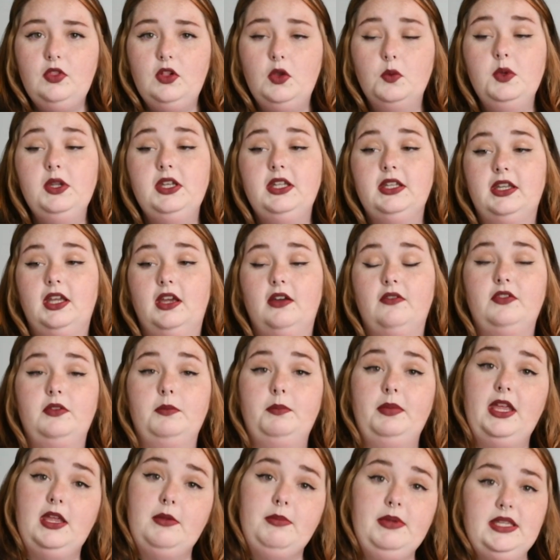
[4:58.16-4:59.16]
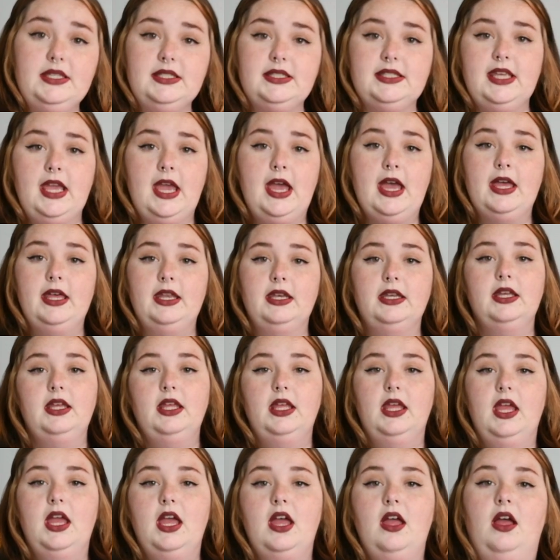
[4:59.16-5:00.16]
We didn't have the babies yet.
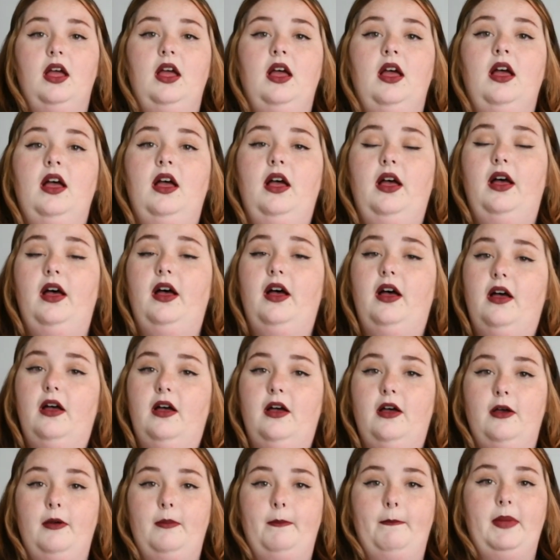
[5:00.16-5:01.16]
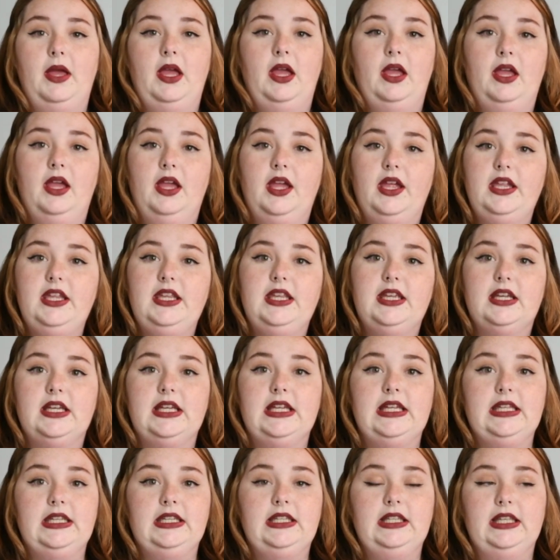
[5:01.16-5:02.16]
Um,
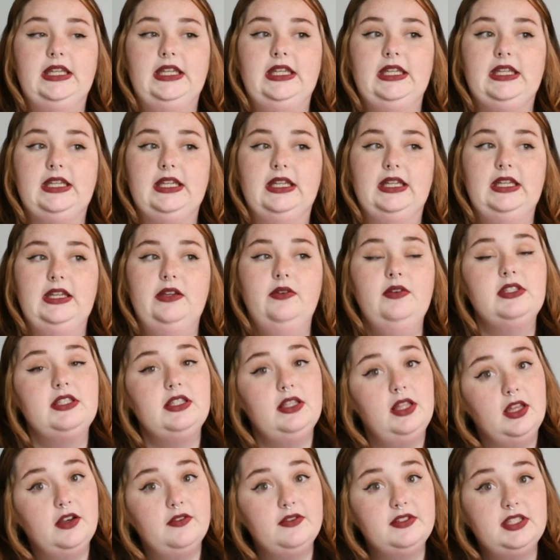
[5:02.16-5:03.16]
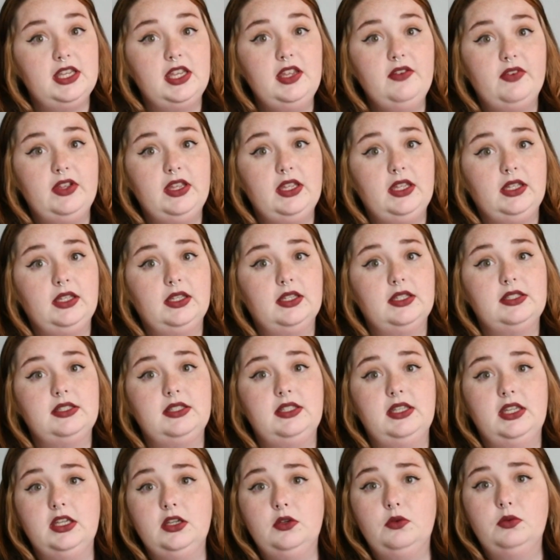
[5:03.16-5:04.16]
and like it was a lot of saving because Nick